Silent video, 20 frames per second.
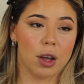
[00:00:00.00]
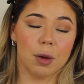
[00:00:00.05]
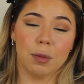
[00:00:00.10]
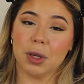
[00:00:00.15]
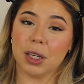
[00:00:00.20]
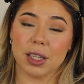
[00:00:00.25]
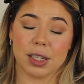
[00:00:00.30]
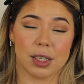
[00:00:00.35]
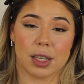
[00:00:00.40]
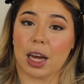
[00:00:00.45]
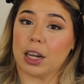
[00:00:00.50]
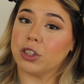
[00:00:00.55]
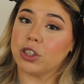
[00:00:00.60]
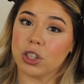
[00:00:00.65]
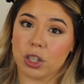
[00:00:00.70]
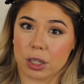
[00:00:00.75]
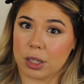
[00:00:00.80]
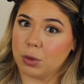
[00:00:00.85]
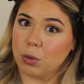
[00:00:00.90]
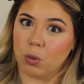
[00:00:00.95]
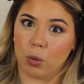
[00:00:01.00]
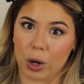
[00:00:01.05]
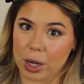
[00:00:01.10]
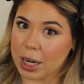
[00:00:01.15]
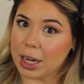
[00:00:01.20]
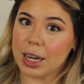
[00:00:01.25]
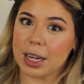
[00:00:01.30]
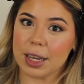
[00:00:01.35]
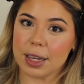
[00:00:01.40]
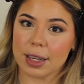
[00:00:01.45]
because that's just what
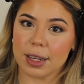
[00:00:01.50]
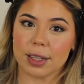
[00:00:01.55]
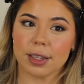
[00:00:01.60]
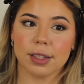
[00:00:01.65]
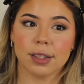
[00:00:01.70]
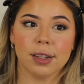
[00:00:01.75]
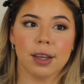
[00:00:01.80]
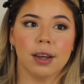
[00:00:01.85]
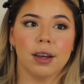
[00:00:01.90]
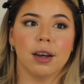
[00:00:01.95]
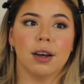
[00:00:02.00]
it is,